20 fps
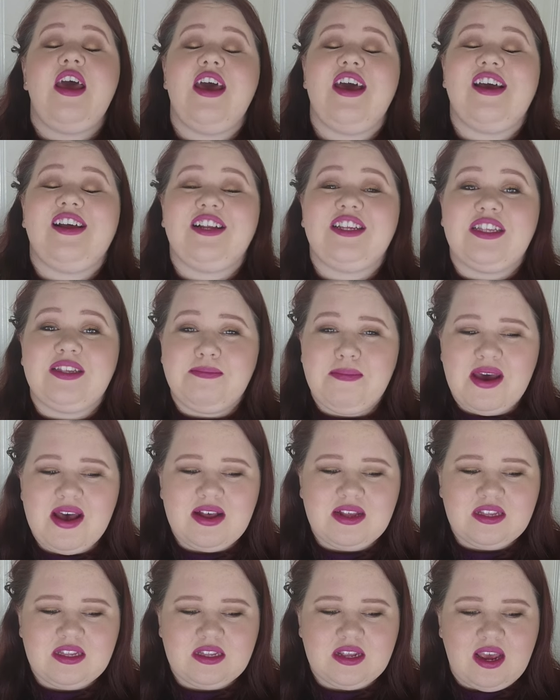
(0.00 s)
It
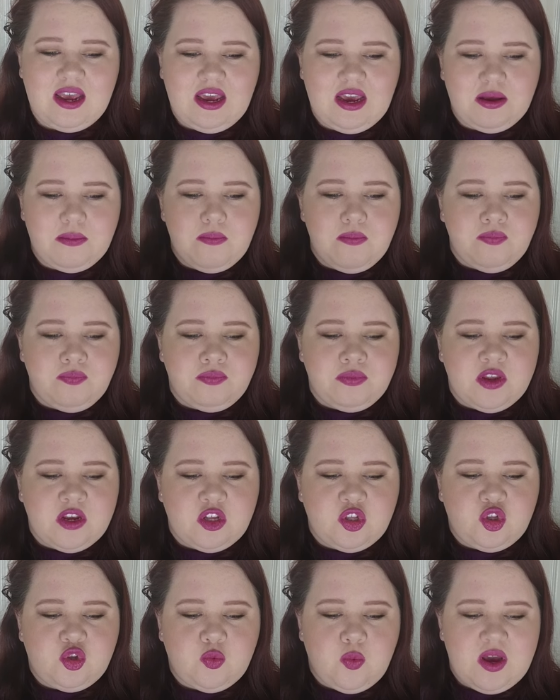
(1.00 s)
smells like
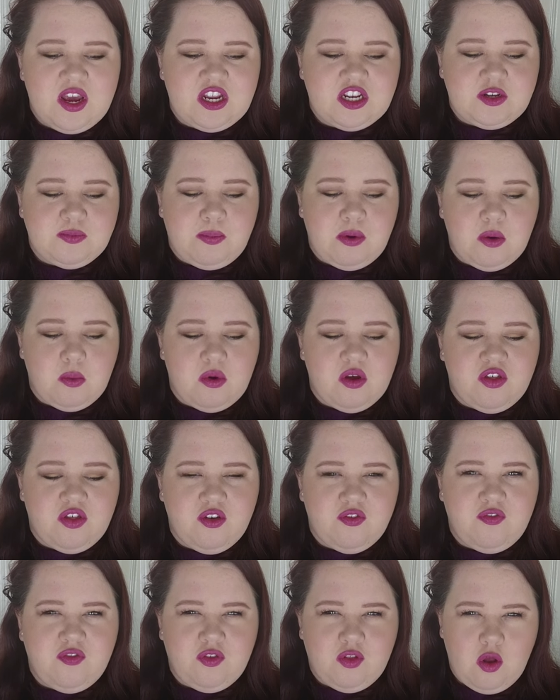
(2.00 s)
sweet but with
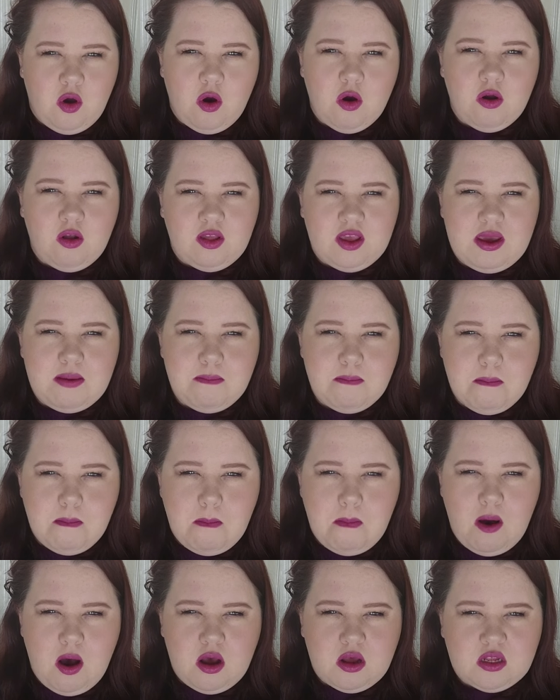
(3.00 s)
a florally
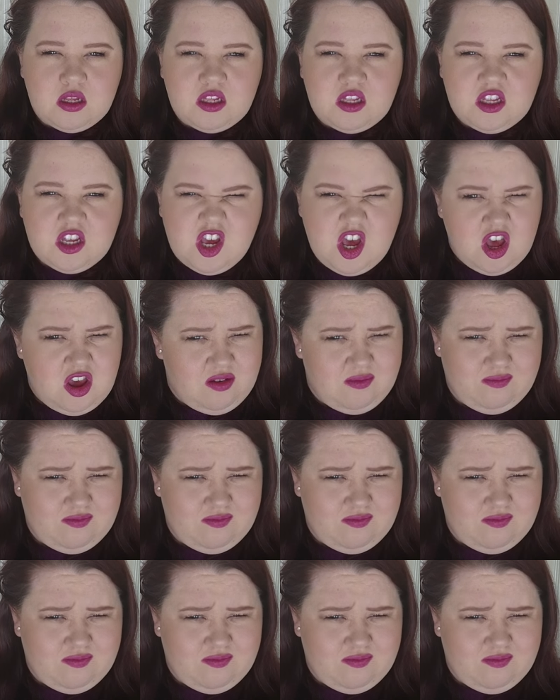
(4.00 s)
musk.